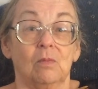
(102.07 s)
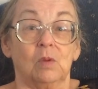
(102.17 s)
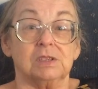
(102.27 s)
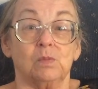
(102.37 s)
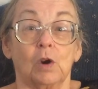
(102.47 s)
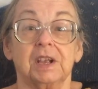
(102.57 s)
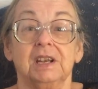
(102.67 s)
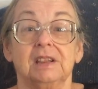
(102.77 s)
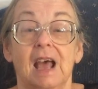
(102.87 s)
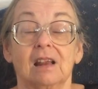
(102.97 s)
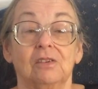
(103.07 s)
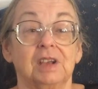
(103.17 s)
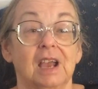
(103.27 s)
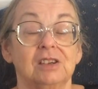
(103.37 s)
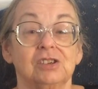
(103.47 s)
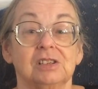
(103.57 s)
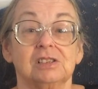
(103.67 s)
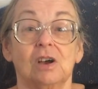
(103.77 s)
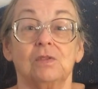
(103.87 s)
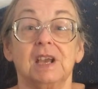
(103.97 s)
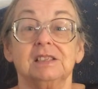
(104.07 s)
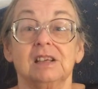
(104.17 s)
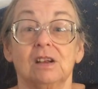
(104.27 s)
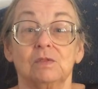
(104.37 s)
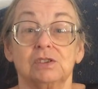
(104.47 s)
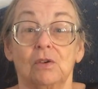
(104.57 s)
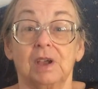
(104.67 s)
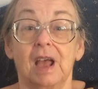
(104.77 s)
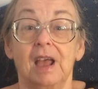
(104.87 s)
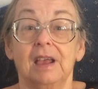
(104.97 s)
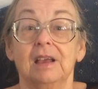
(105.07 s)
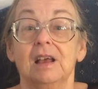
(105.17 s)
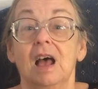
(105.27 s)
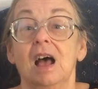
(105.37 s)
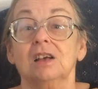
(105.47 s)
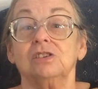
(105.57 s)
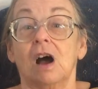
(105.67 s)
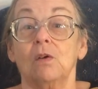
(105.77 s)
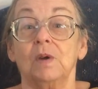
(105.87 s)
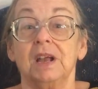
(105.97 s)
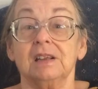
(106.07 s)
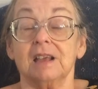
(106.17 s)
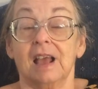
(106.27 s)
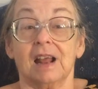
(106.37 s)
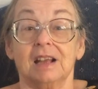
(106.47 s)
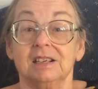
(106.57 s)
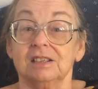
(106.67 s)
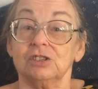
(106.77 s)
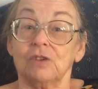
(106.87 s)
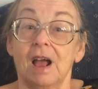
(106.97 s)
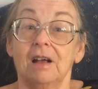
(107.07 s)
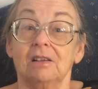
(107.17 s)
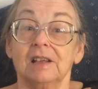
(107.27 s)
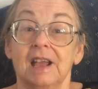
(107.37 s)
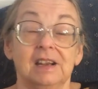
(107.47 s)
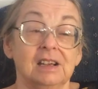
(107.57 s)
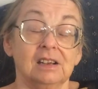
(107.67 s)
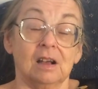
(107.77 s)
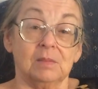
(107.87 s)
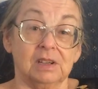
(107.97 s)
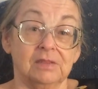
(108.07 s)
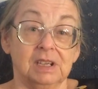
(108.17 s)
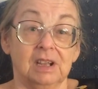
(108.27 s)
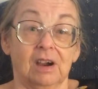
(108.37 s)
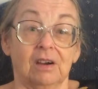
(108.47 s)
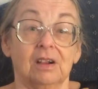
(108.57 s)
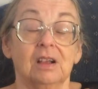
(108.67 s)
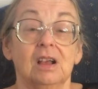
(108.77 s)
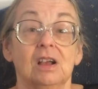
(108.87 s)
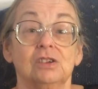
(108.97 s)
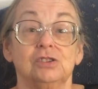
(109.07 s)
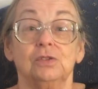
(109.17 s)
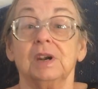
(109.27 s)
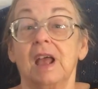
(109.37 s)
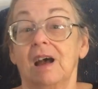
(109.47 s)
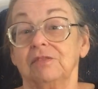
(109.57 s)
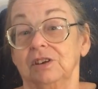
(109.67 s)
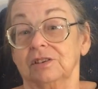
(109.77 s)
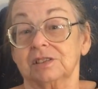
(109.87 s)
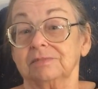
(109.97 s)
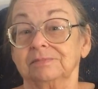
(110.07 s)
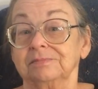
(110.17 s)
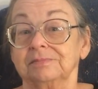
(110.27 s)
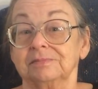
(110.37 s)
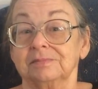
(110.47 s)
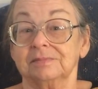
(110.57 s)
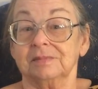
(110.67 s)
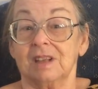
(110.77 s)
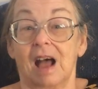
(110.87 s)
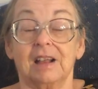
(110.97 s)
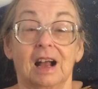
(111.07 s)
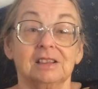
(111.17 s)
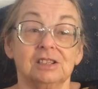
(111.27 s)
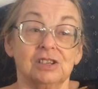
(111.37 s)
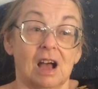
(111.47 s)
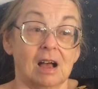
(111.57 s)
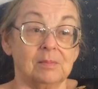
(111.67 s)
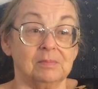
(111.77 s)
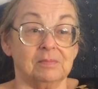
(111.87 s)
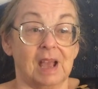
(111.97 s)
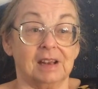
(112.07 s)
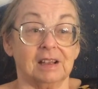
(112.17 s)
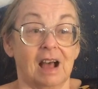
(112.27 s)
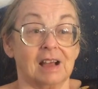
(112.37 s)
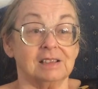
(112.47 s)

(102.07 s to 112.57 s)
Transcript: was working in that location, so they said it was okay. So I went and I did the trial and ended up living there 2.5 years. I got the job and